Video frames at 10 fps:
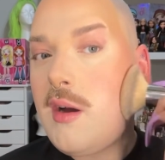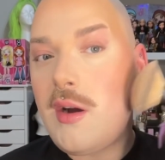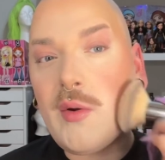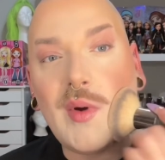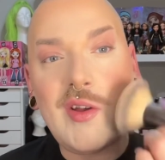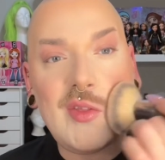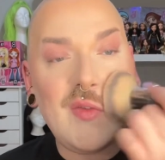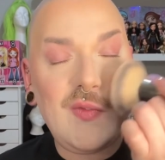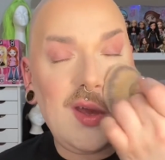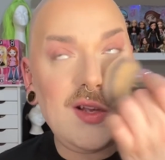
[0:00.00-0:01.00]
around the
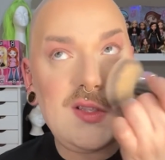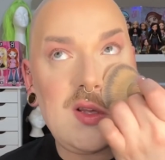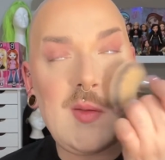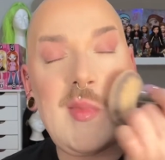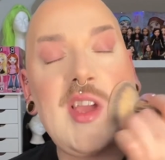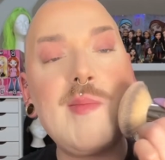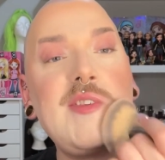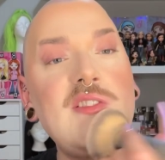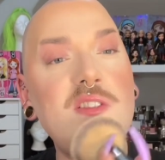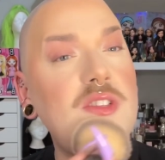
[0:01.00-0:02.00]
face so the makeup
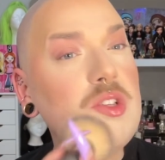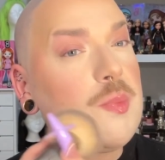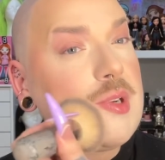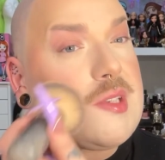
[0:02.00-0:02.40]
isn't super